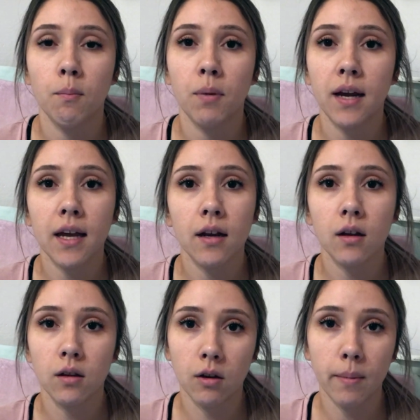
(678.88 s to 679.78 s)
putting in
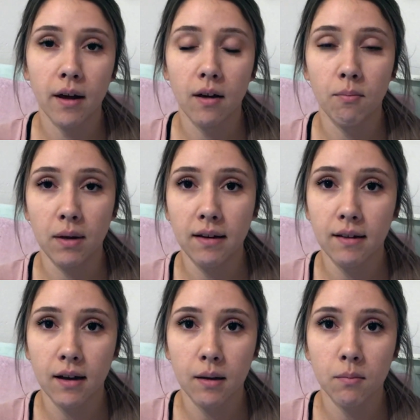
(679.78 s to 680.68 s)
a little bit of me
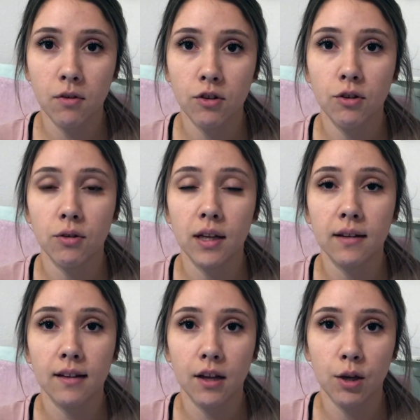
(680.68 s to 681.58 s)
time to do
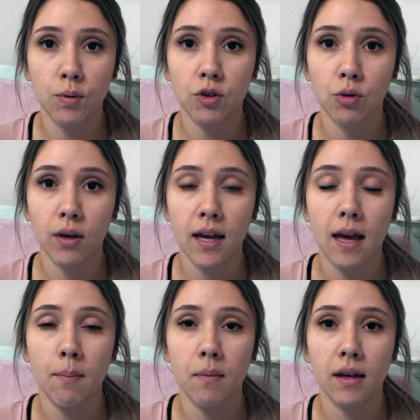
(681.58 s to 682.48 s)
things that you enjoy,
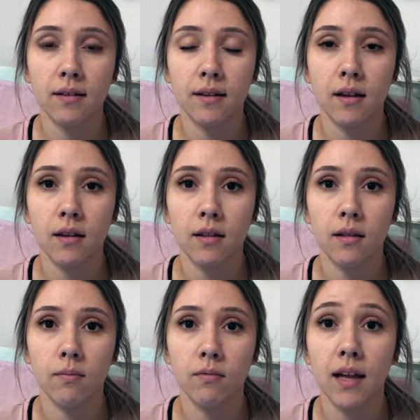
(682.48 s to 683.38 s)
it makes
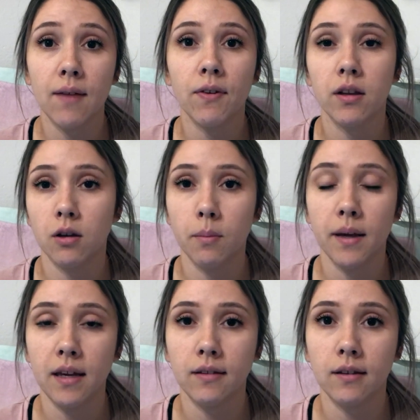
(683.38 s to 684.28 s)
life a little
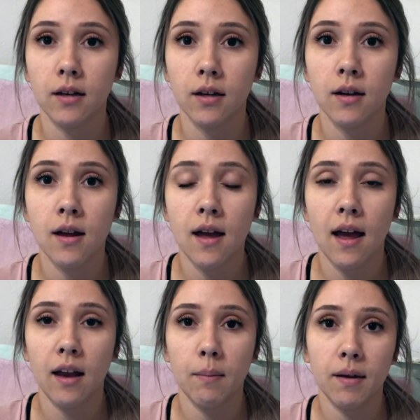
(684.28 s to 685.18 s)
bit easier,
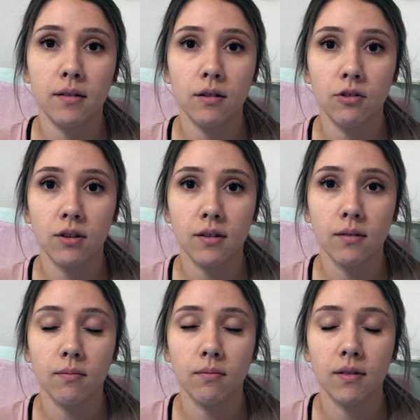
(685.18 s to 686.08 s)
and it makes you
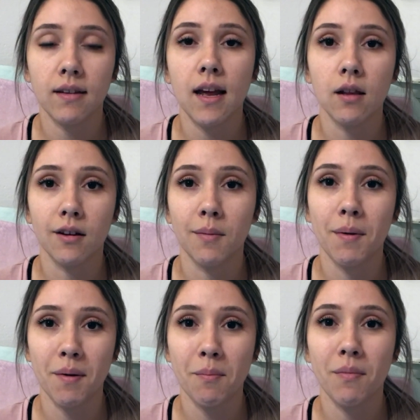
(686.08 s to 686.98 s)
just stay a
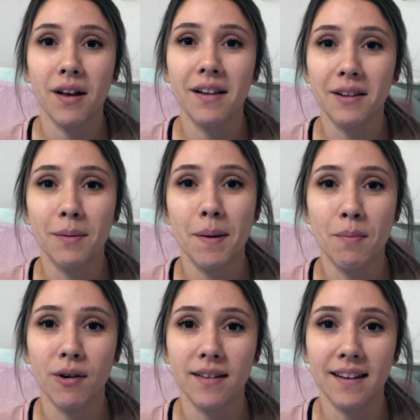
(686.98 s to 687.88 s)
little bit
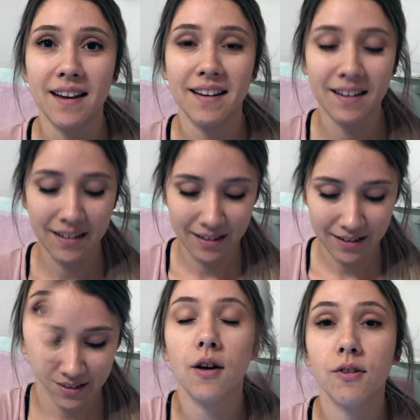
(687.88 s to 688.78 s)
more sane.
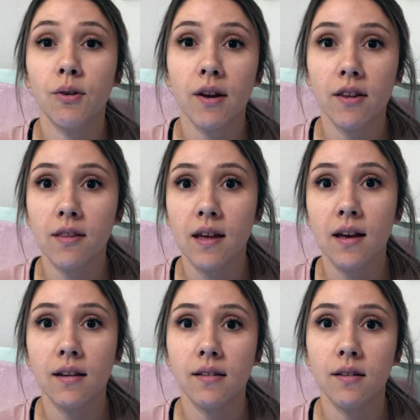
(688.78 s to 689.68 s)
Also, another
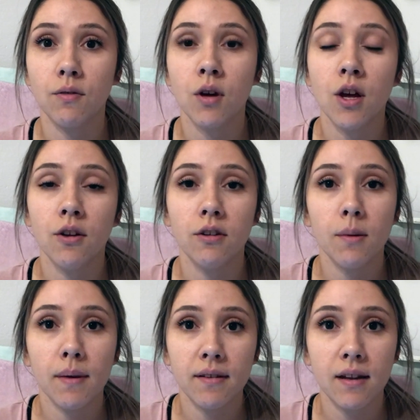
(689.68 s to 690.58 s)
thing is to do
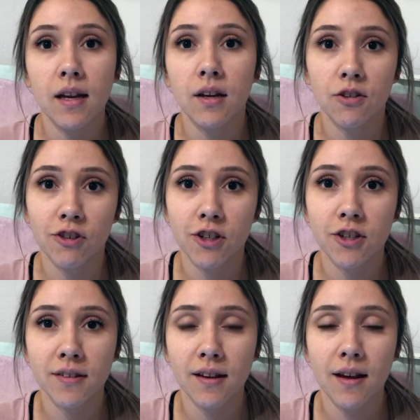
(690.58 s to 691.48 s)
your best to eat
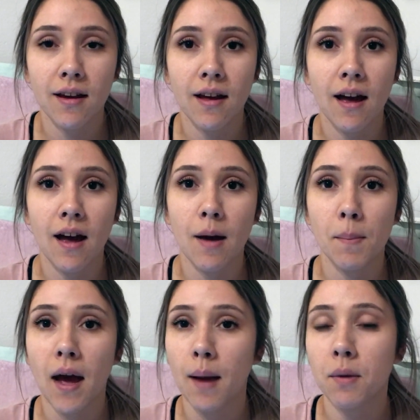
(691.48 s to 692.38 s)
nutritiously.
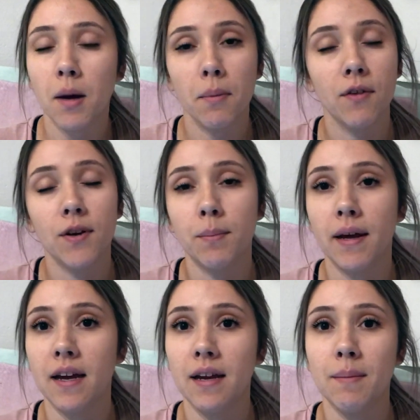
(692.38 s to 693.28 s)
I'm not perfect
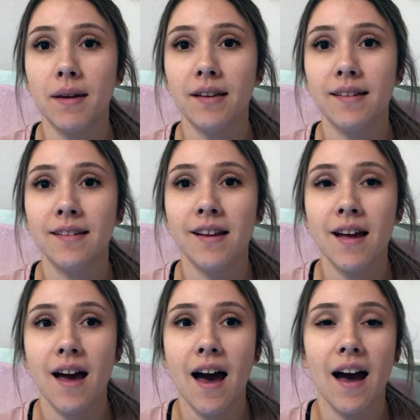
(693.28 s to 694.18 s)
by any means.
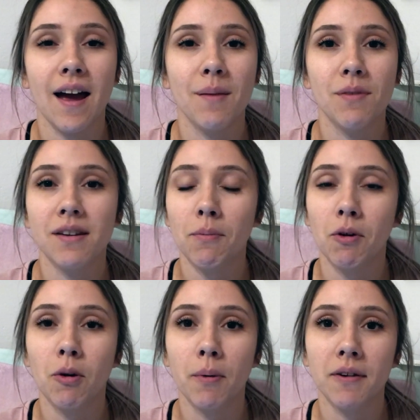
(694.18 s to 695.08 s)
I'm the
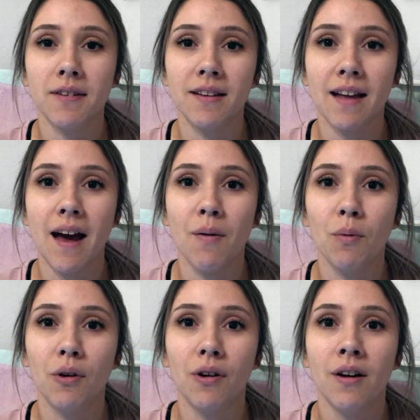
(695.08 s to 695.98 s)
typical person that
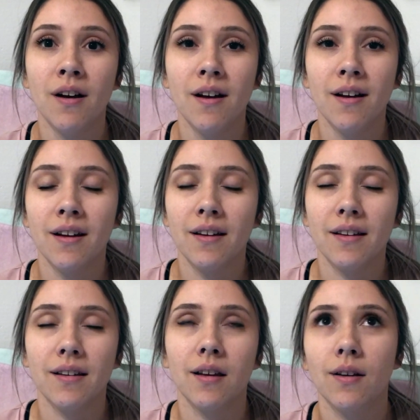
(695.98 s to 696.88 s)
will,
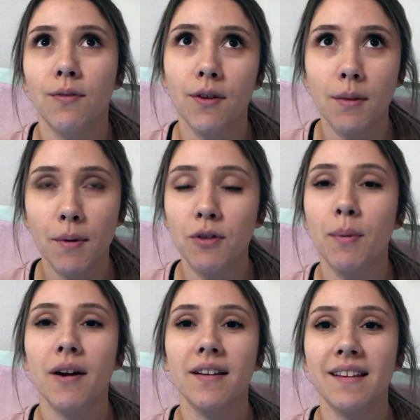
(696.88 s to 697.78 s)
for the
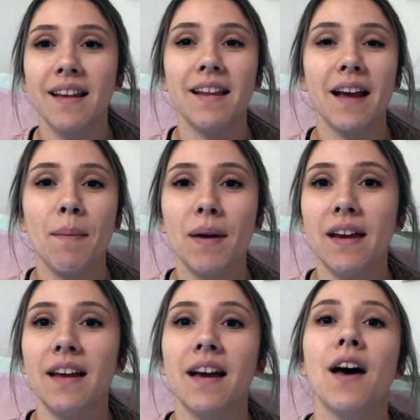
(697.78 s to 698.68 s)
most part, say like I'm
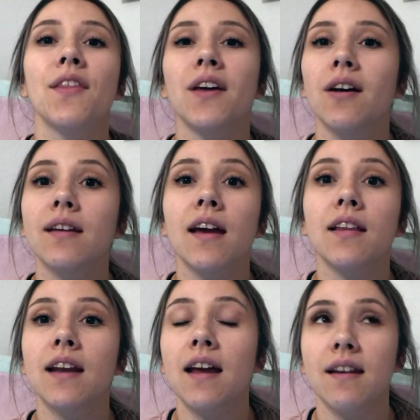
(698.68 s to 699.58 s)
eating healthy all day,
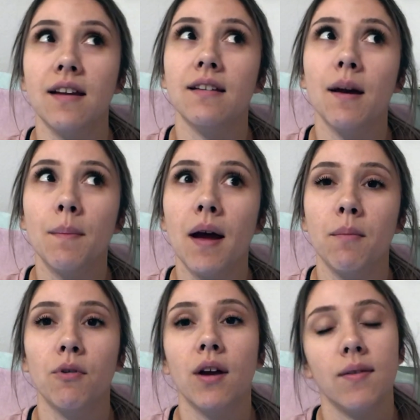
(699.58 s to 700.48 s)
and then at nighttime
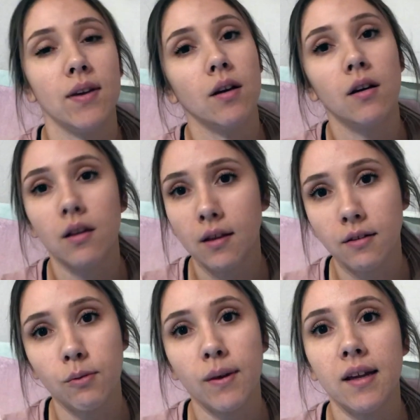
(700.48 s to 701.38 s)
I'm craving all
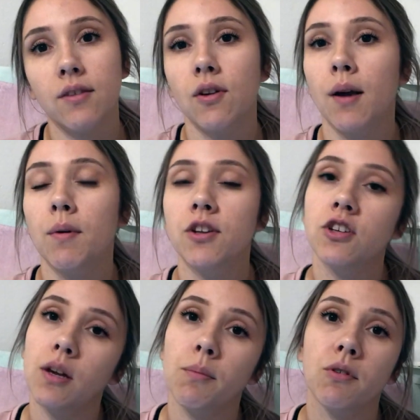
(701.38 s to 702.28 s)
these sweets, or I want
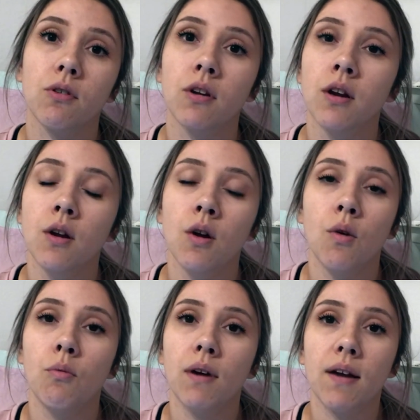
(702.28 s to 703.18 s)
chips or
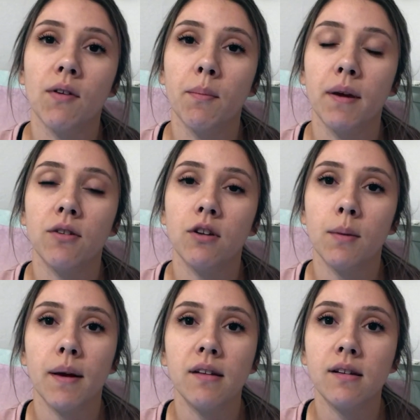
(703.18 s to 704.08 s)
whatever. But do
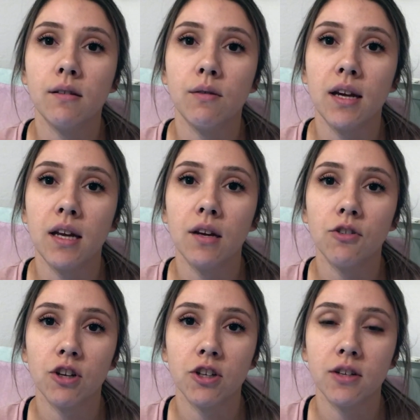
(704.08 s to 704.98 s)
your best to eat
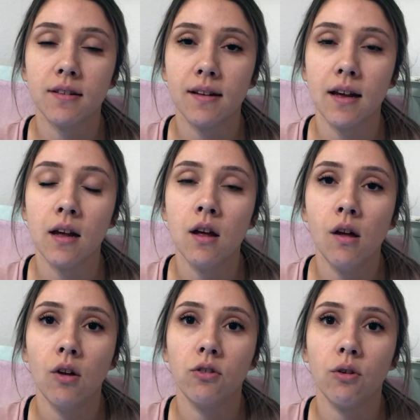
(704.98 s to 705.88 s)
nutritiously
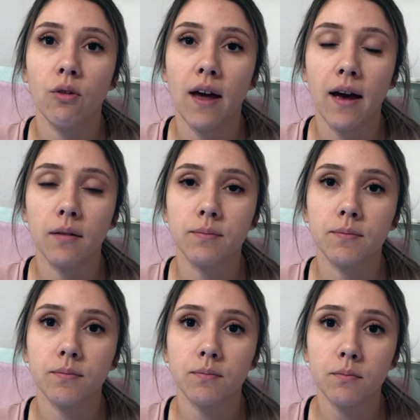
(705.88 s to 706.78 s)
so that
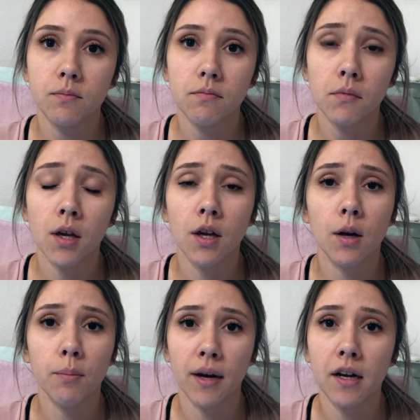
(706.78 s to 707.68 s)

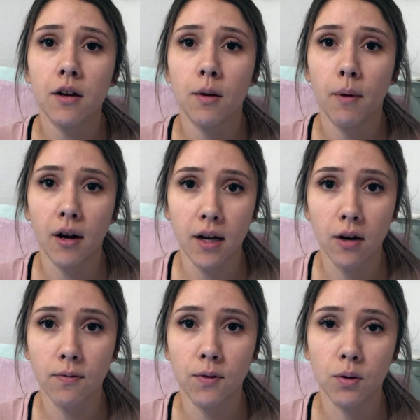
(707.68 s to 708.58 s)
your brain and your body
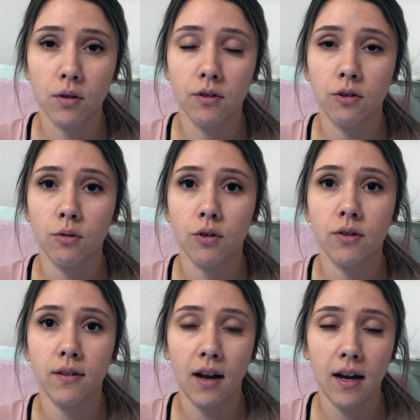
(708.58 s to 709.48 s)
are fueled to
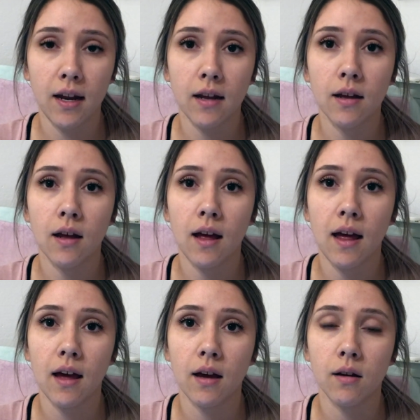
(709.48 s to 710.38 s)
study
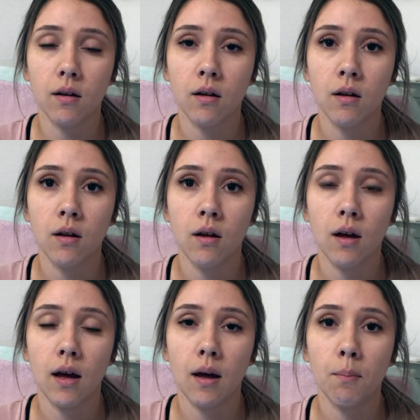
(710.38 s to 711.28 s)
and
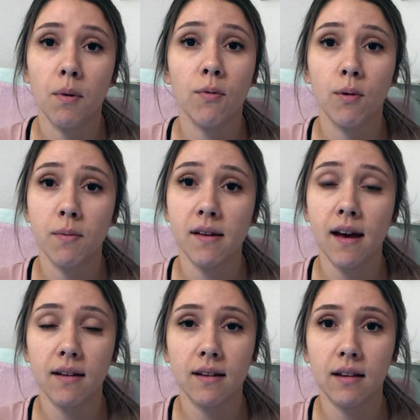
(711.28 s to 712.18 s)
perform the
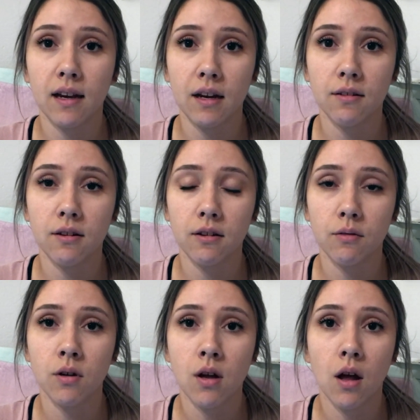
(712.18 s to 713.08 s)
tasks that they need to
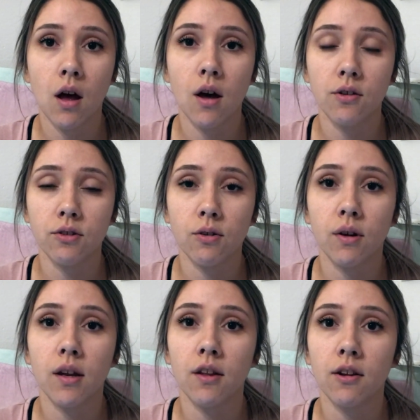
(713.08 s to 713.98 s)
do. Also,
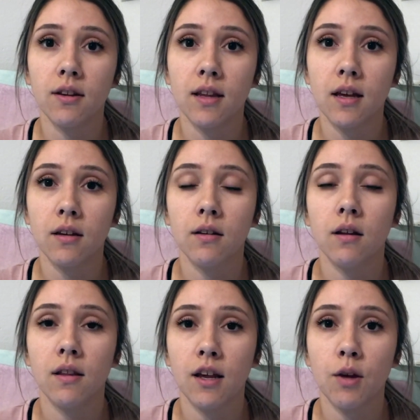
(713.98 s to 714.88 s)
another thing
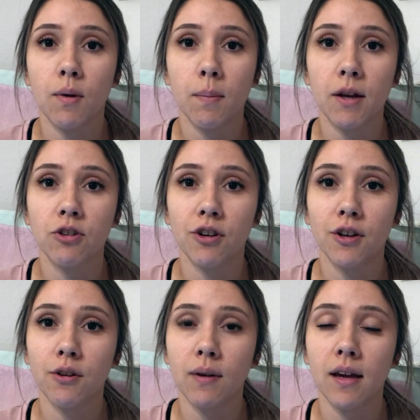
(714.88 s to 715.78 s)
that you want to make sure
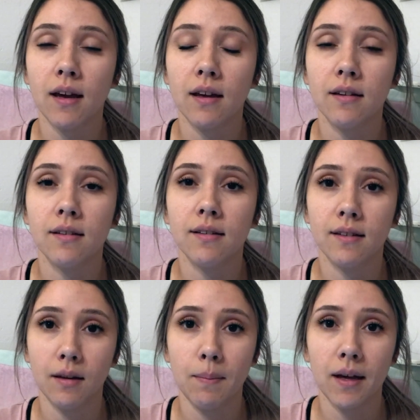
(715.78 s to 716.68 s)
you're doing is
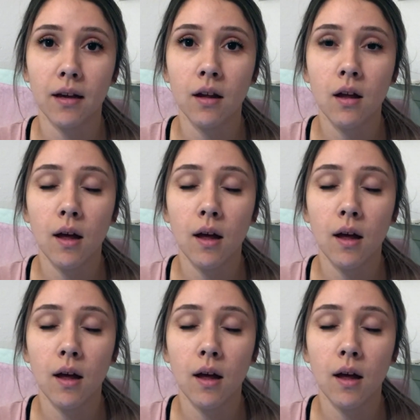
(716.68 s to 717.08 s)
sleeping.